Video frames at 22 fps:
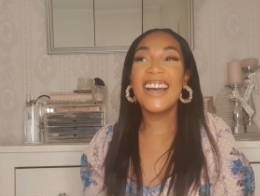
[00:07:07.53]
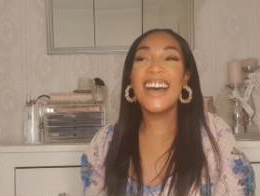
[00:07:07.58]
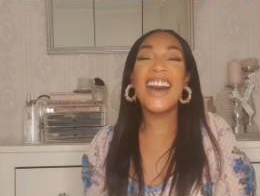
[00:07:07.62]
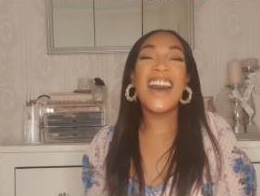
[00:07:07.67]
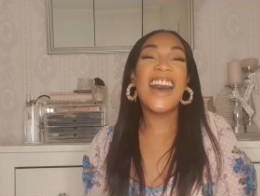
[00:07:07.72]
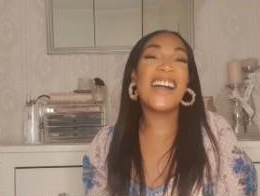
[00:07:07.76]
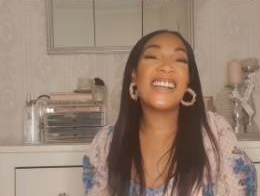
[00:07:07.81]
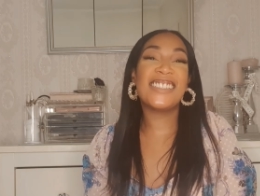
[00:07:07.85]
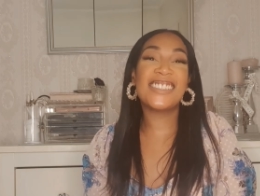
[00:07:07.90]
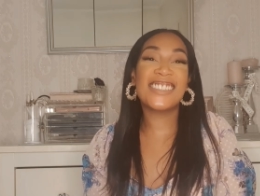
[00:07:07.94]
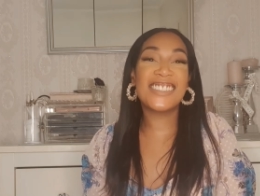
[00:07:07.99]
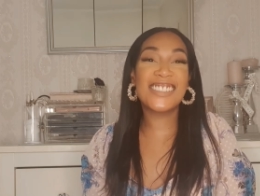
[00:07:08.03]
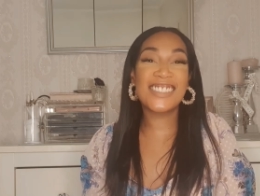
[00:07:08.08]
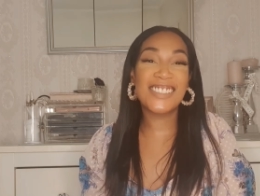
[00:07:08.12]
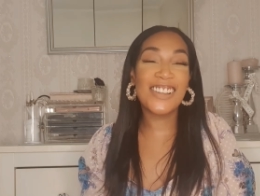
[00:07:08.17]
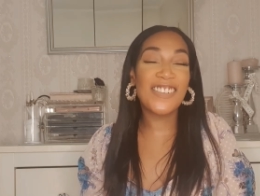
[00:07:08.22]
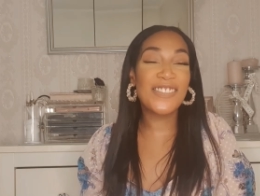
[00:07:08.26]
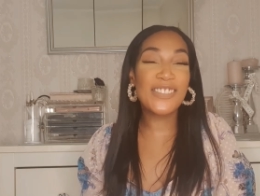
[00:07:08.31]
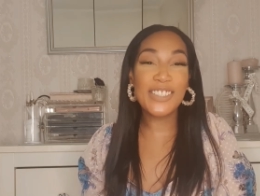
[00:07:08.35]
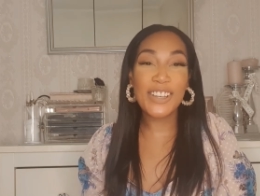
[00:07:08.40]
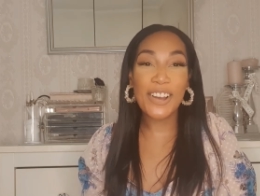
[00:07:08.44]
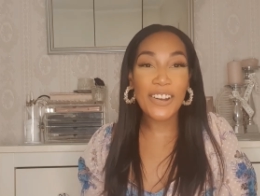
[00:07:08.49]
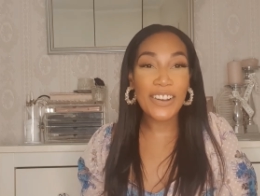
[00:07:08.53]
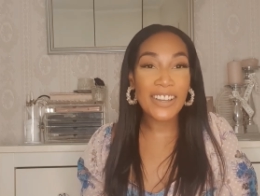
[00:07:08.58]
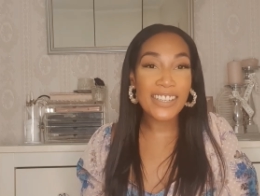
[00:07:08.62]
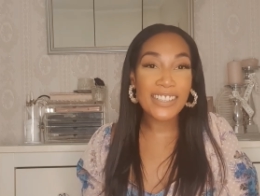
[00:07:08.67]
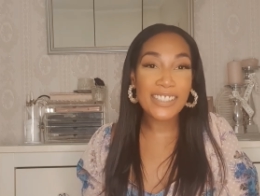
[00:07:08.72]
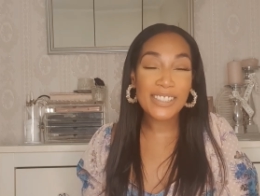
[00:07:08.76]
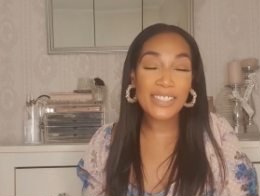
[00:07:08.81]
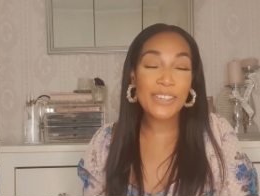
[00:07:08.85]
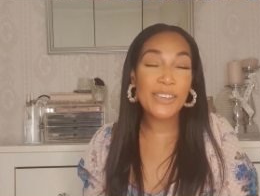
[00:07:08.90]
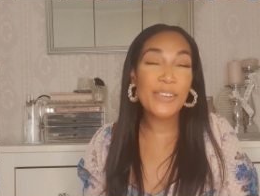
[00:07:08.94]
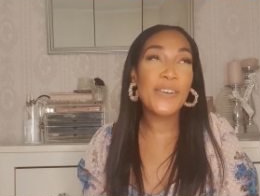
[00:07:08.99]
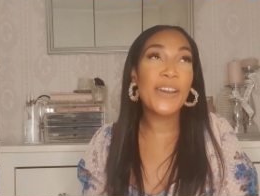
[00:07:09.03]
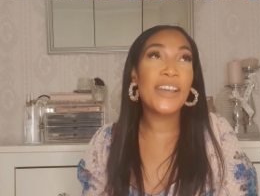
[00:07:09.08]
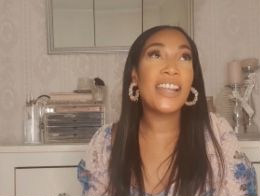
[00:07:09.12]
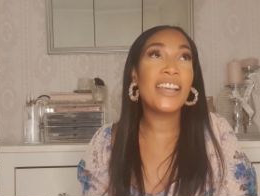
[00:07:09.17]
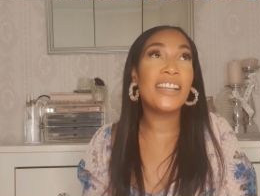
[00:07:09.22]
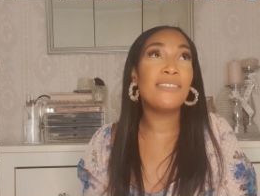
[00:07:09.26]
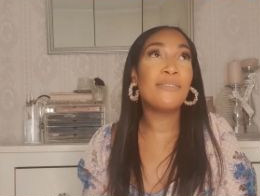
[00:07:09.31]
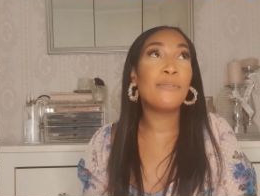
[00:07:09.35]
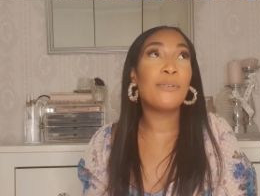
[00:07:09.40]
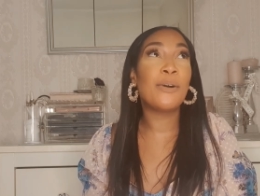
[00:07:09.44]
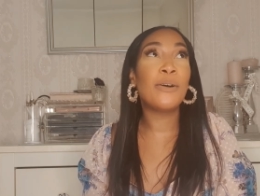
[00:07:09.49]
I just stop talking to you, and
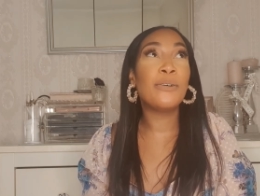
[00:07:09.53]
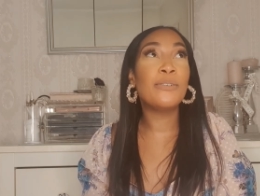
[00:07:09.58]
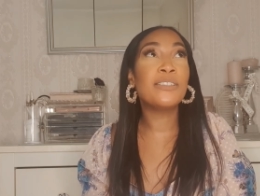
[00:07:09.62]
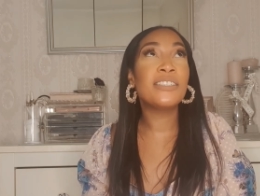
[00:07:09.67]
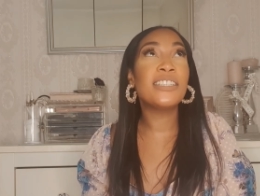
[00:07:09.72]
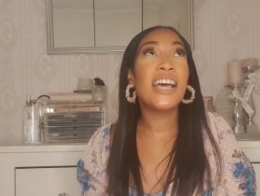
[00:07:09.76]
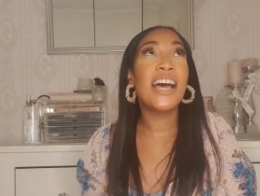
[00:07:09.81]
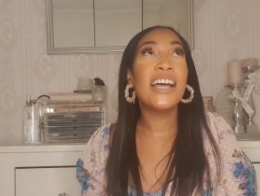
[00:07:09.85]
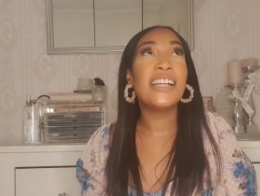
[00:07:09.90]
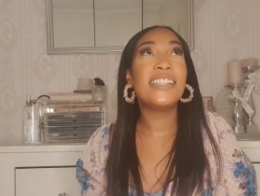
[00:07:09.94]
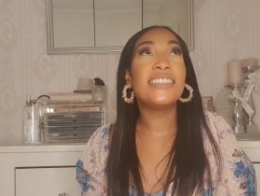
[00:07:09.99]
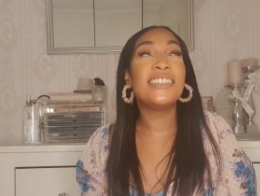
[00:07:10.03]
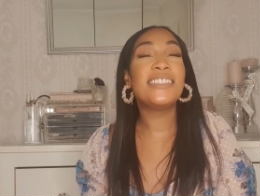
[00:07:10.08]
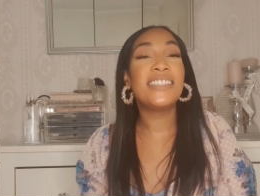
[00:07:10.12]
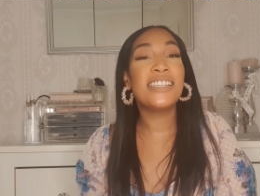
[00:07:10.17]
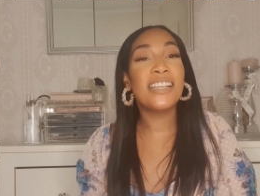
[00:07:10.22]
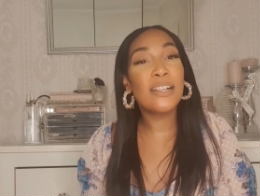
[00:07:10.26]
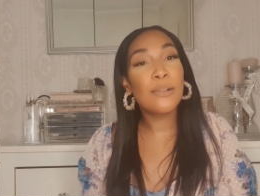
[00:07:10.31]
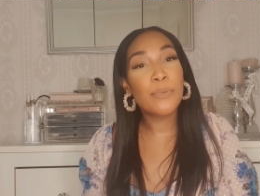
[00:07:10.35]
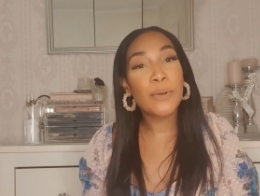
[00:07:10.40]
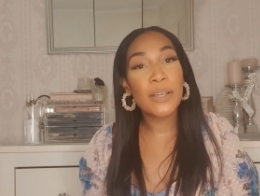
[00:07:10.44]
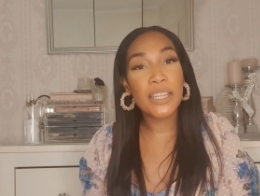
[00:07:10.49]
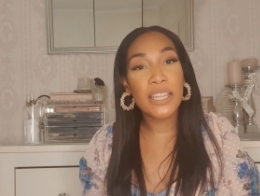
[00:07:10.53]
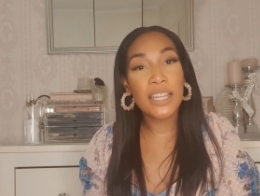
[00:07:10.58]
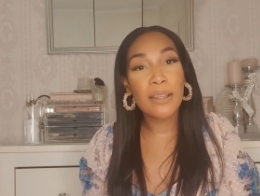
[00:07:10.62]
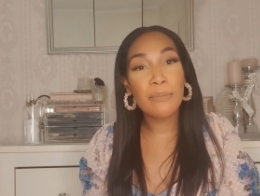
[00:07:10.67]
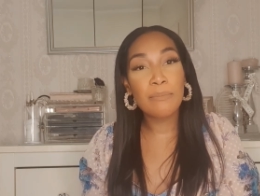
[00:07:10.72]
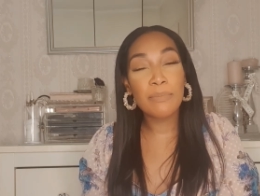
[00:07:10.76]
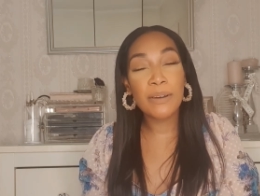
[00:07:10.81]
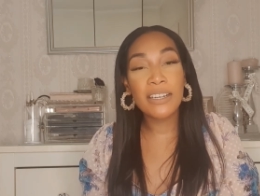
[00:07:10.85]
I won't deal with it.